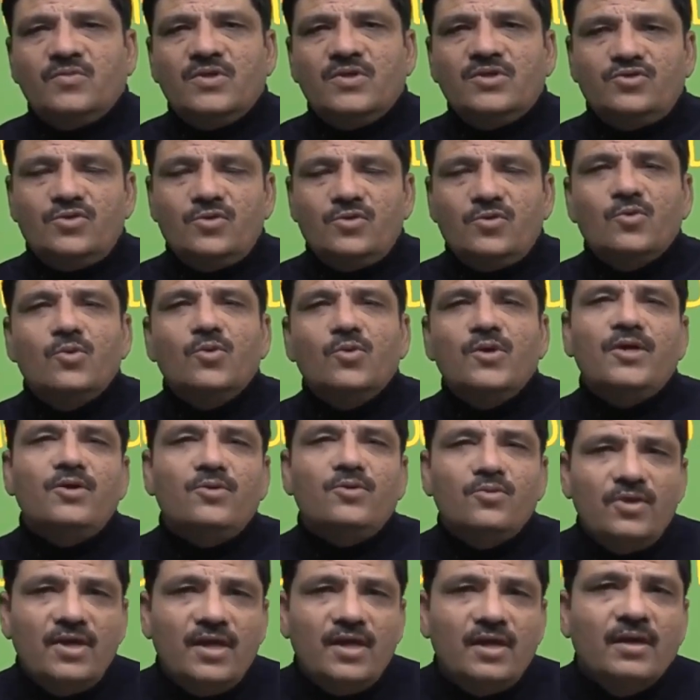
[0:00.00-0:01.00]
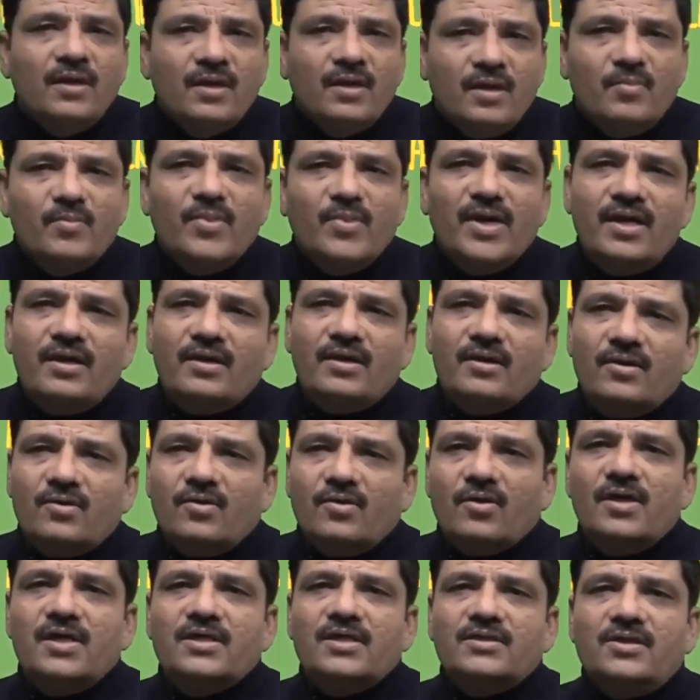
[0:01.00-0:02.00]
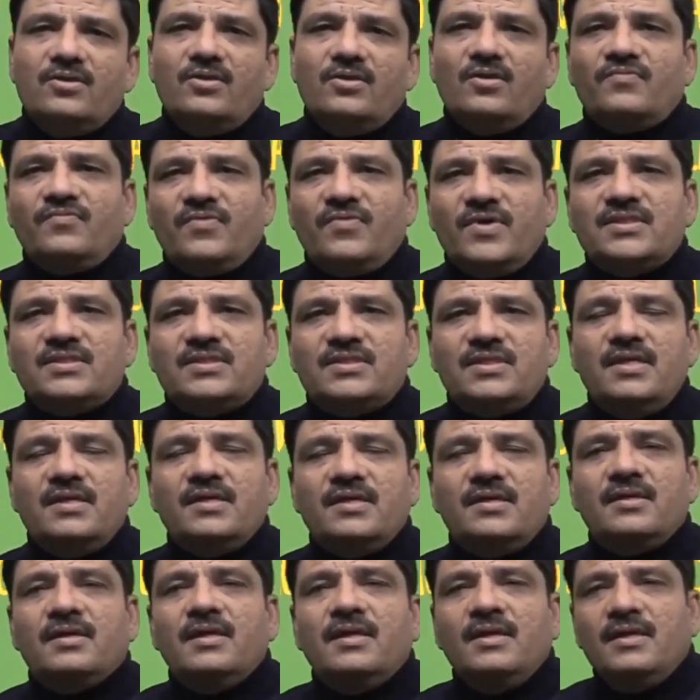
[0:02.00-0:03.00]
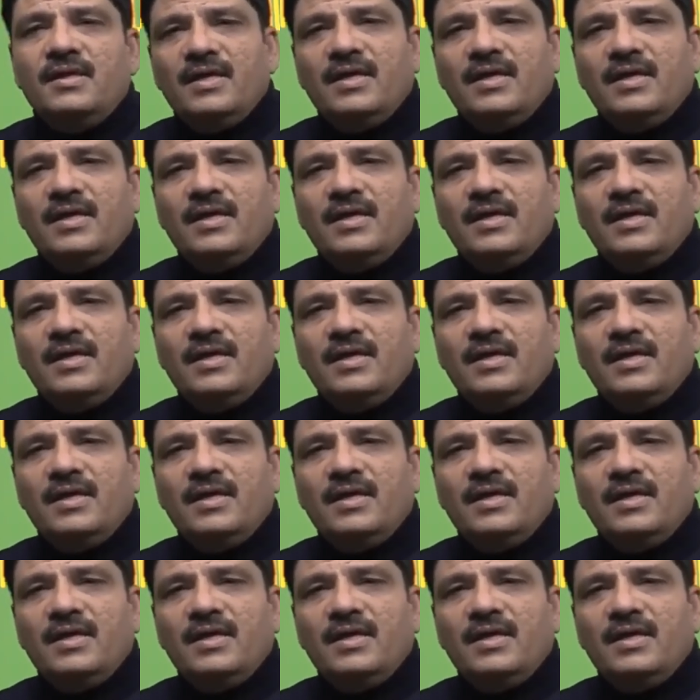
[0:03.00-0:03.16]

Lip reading: Once you go into the medical college in your first year